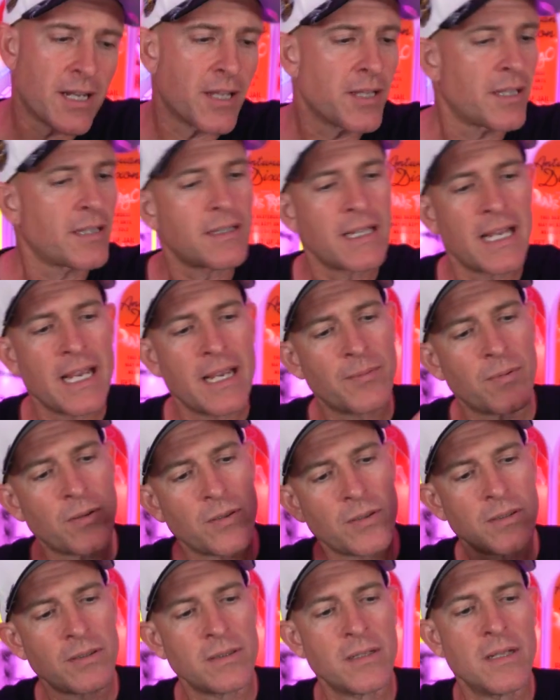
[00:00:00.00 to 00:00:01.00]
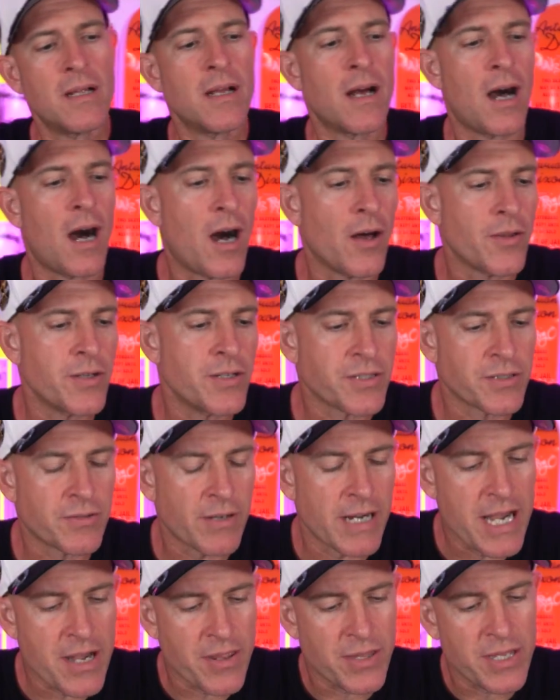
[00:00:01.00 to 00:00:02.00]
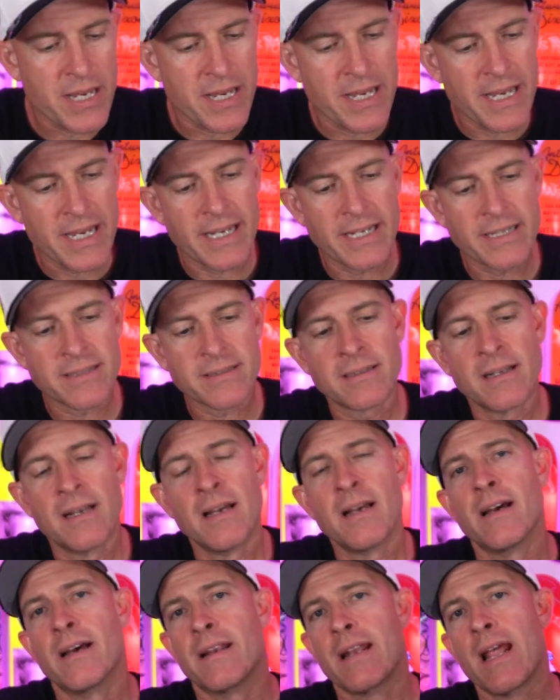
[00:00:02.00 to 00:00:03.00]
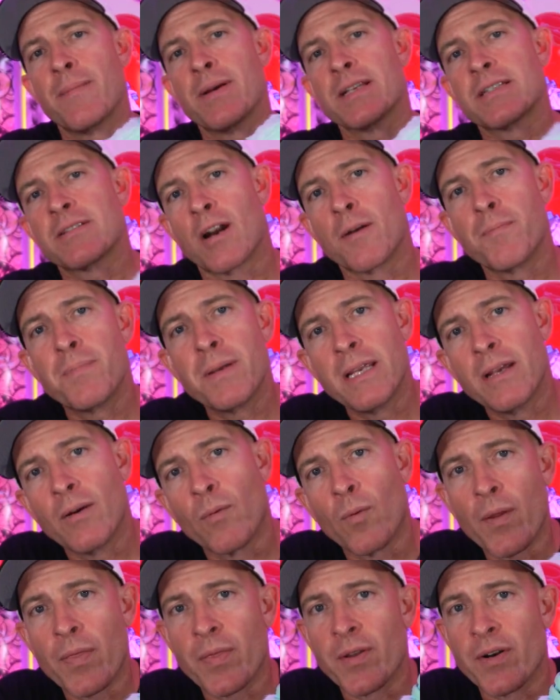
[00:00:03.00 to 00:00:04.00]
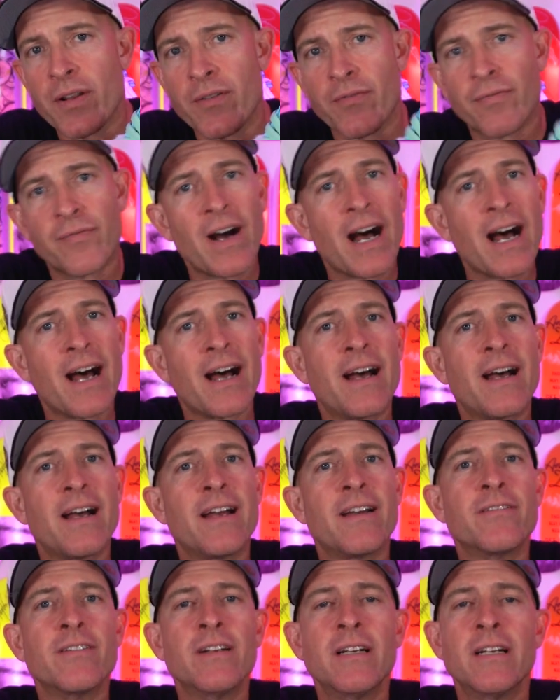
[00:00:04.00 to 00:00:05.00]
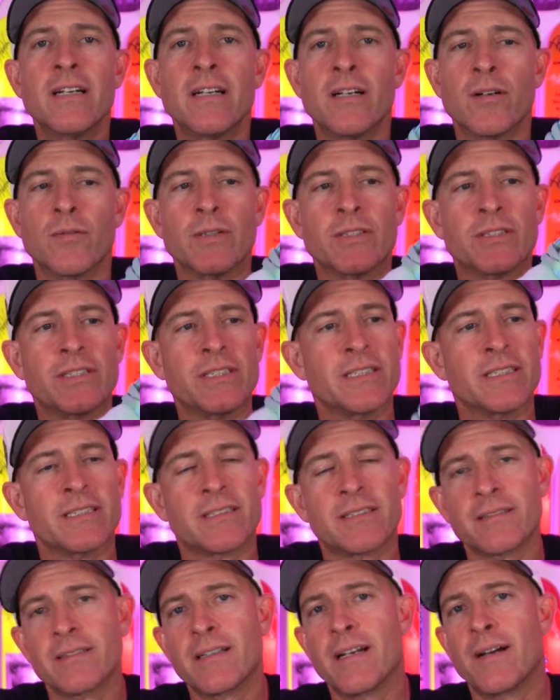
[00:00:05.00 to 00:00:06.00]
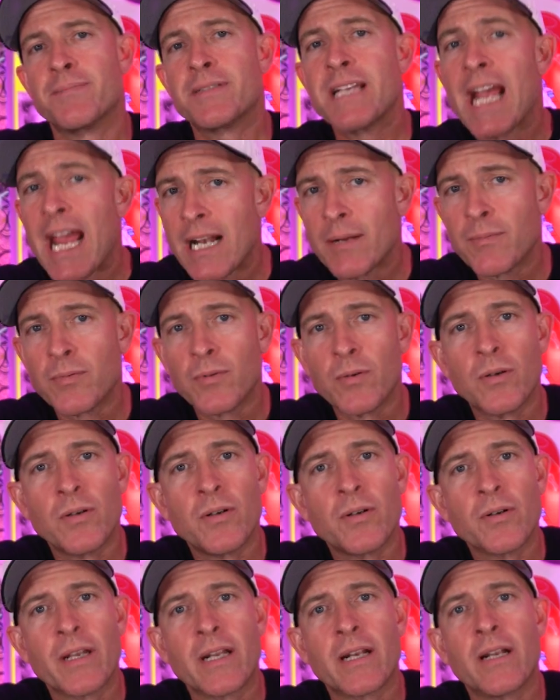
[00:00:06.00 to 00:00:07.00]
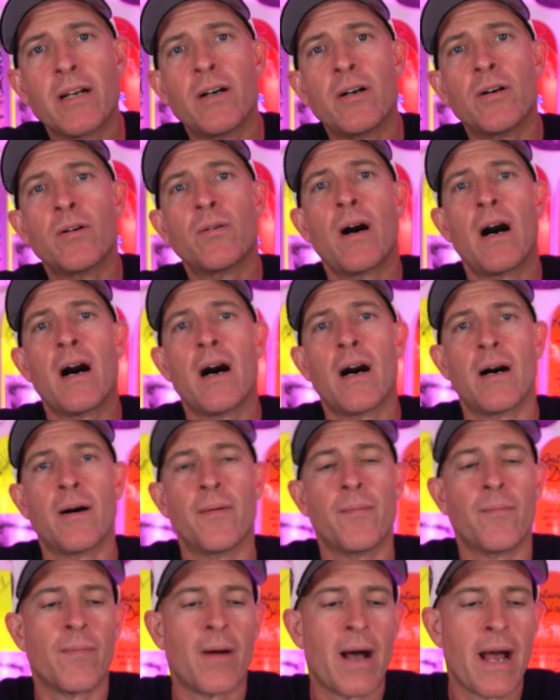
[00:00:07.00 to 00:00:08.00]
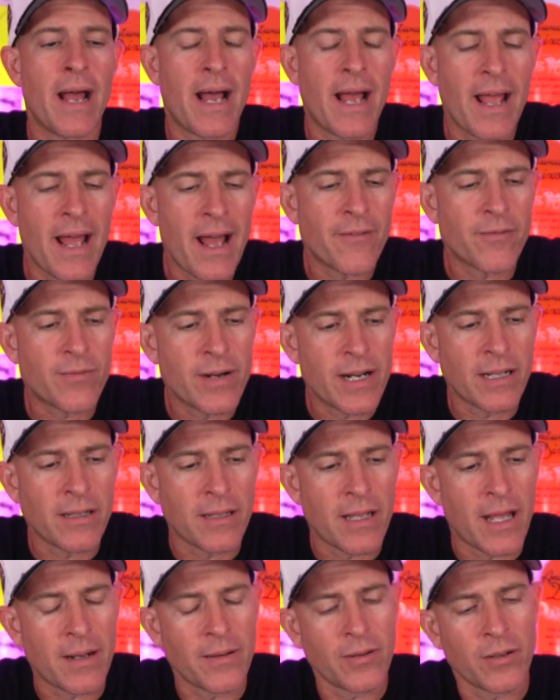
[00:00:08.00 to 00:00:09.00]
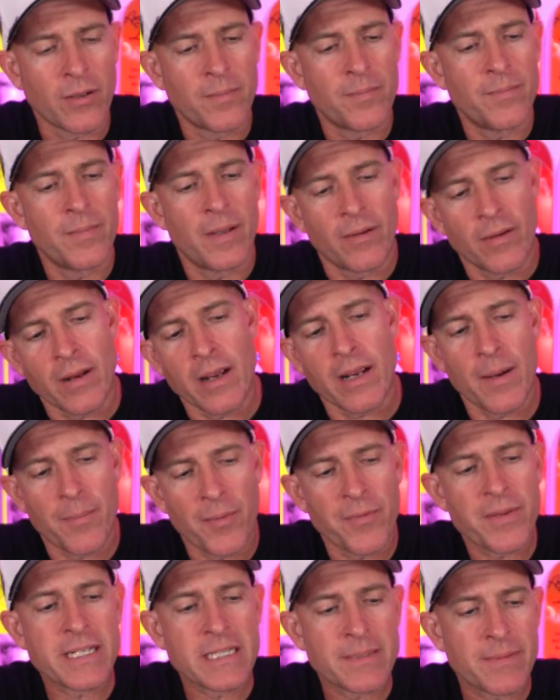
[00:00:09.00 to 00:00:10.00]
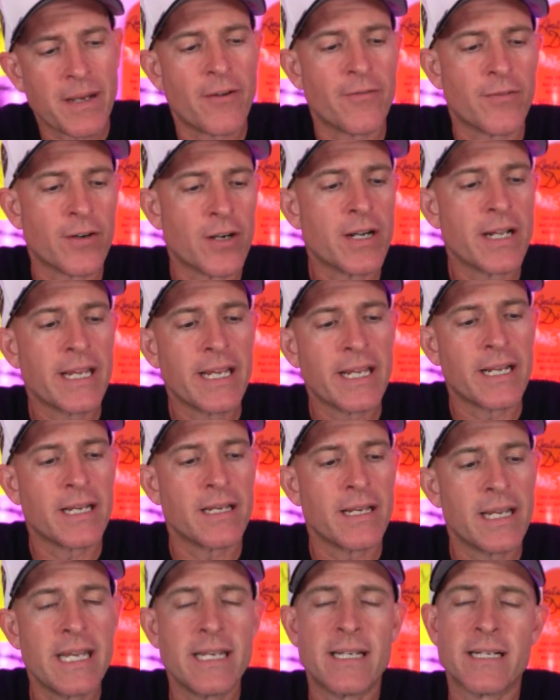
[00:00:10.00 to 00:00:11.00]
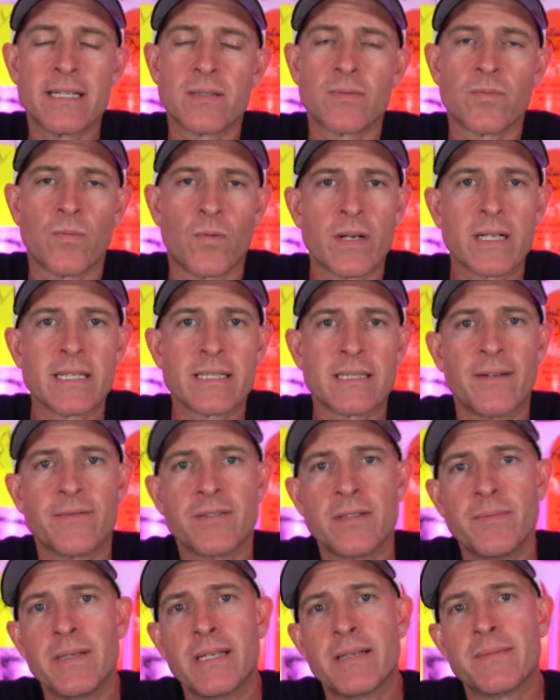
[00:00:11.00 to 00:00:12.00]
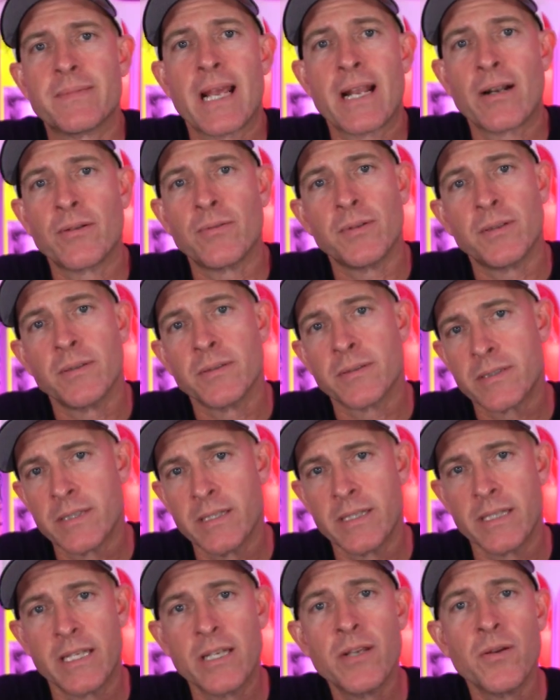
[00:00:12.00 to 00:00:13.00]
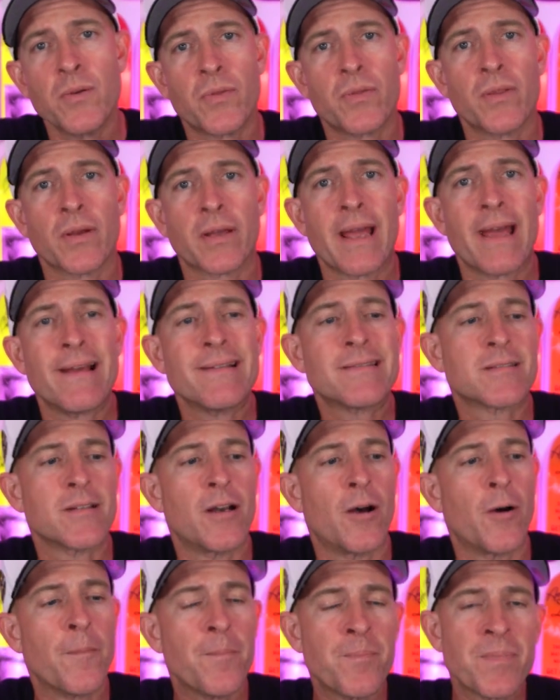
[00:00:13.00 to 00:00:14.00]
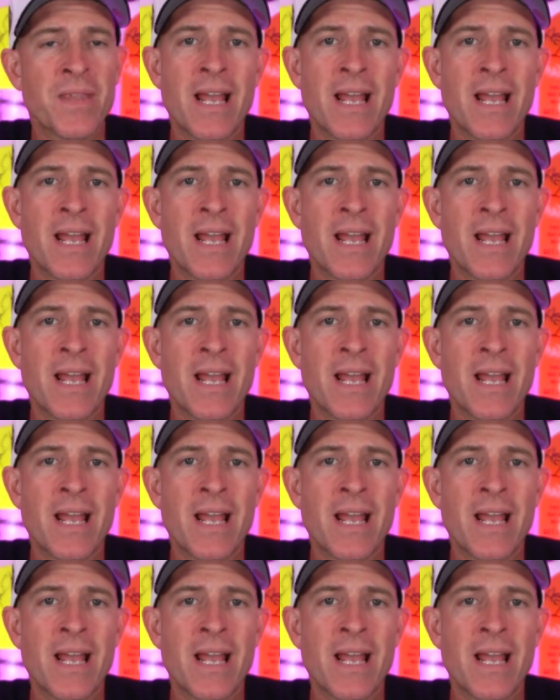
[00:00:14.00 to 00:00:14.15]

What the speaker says: on the label, all those great things. An MSRP of $135, which is obtainable. You know, I have read a couple things about Verdy, and he does want his stuff to be attainable to the youth. Okay, so